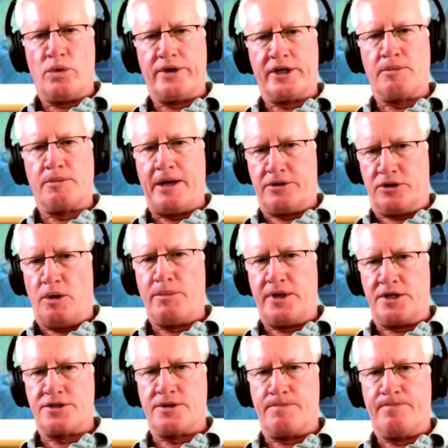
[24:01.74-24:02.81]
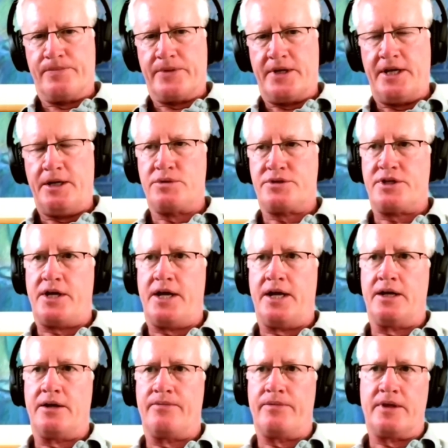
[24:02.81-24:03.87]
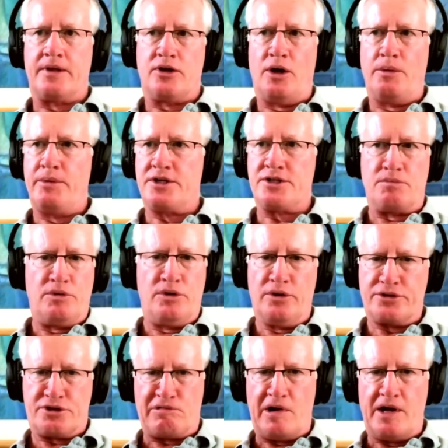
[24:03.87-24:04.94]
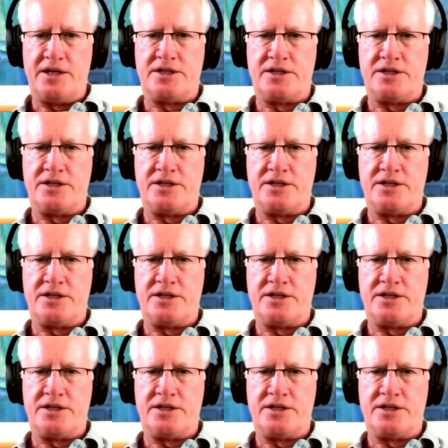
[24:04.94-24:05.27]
about communism. He was saying communism looks great